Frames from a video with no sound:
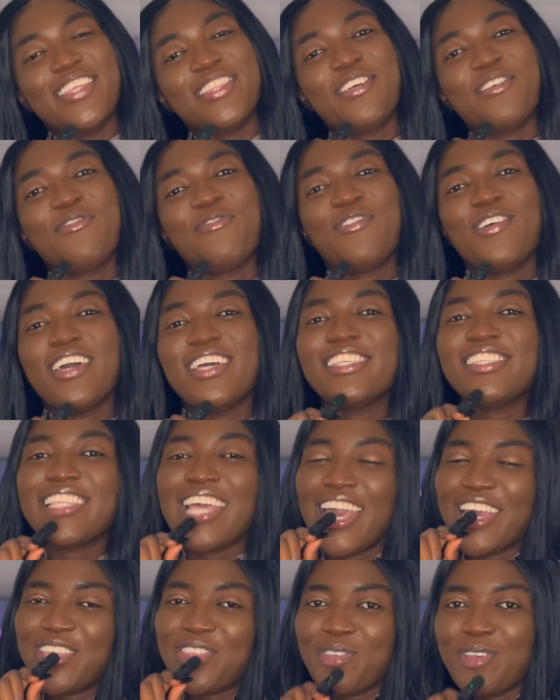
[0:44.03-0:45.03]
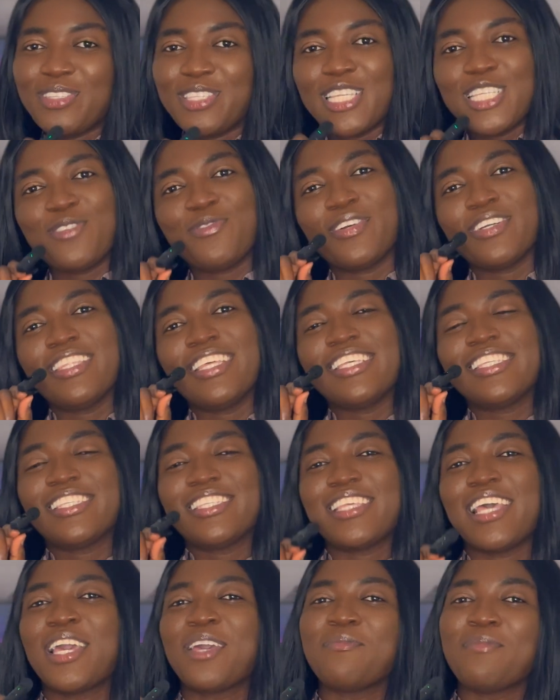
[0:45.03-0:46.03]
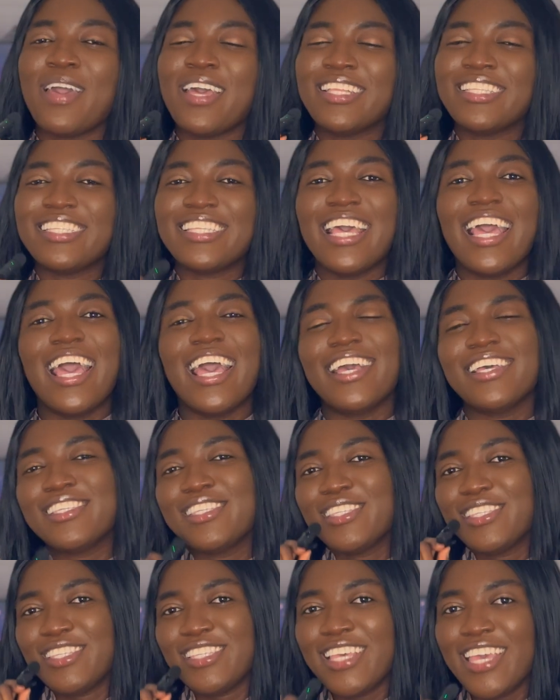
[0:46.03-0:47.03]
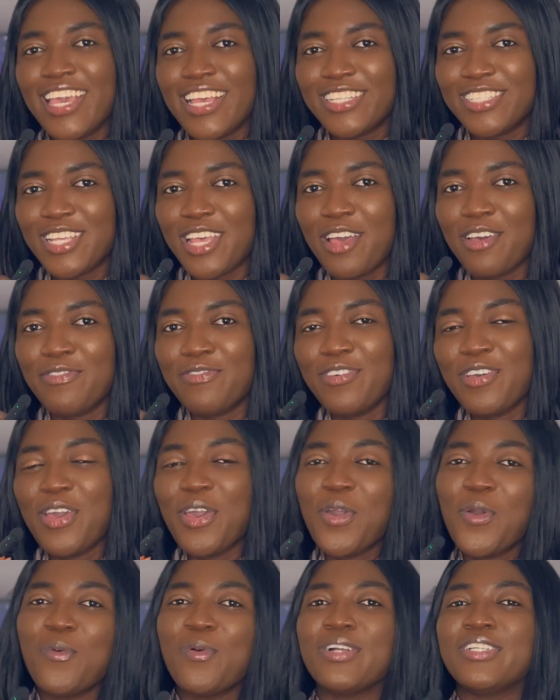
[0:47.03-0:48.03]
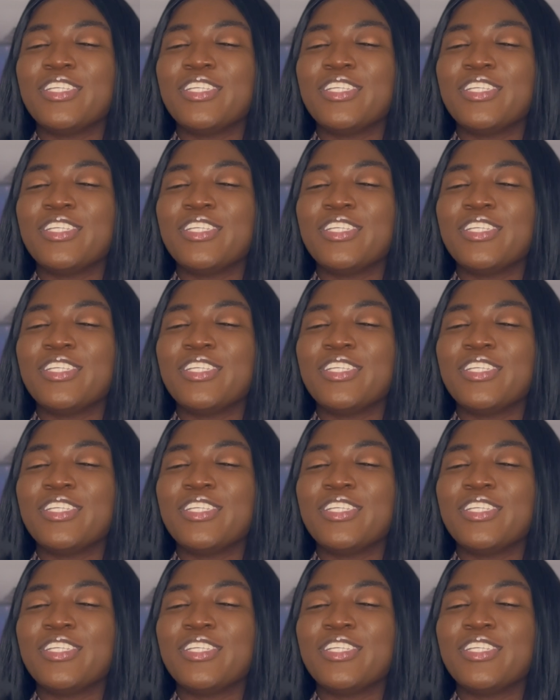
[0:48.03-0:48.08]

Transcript: The first diagnosis for this segment is CHF,